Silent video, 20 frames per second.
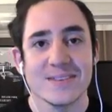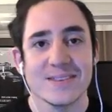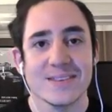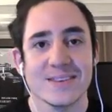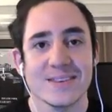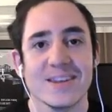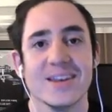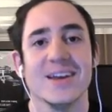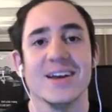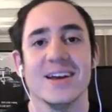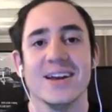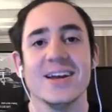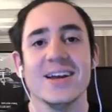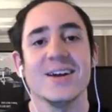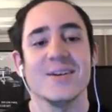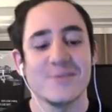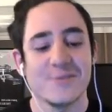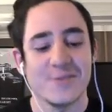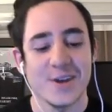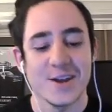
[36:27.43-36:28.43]
Alright.
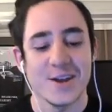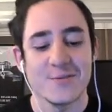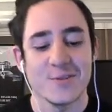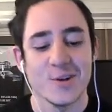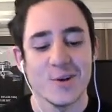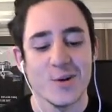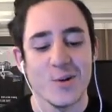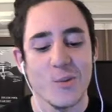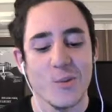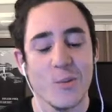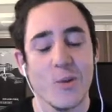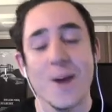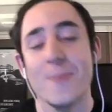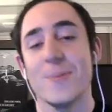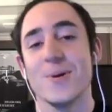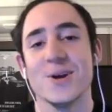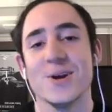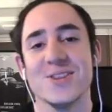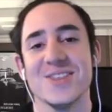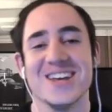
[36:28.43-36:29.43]
Favorite
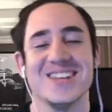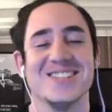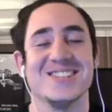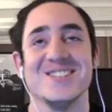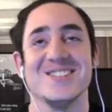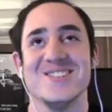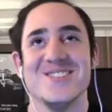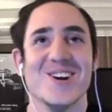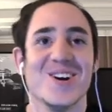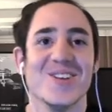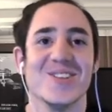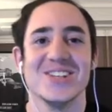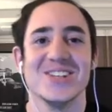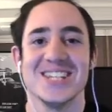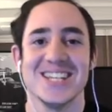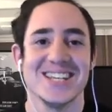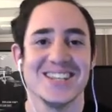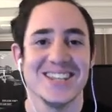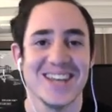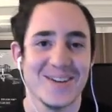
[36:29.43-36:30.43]
weapon that is not the
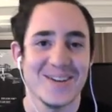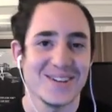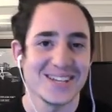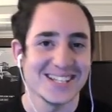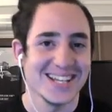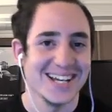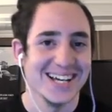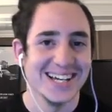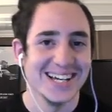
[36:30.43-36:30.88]
MXR?